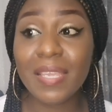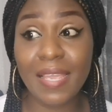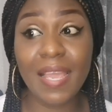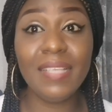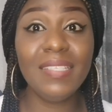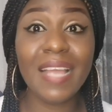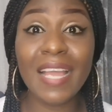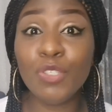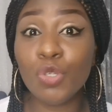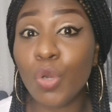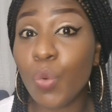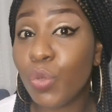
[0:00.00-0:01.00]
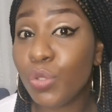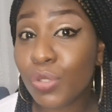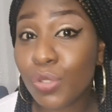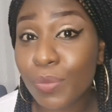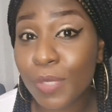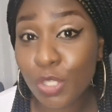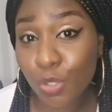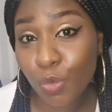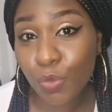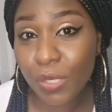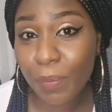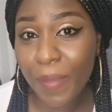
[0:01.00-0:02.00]
Yes, I do not want you to be
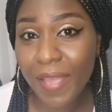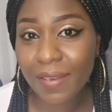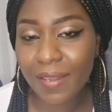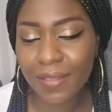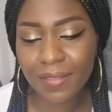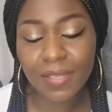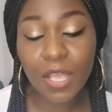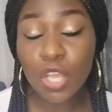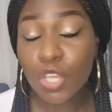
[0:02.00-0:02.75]
so dependent.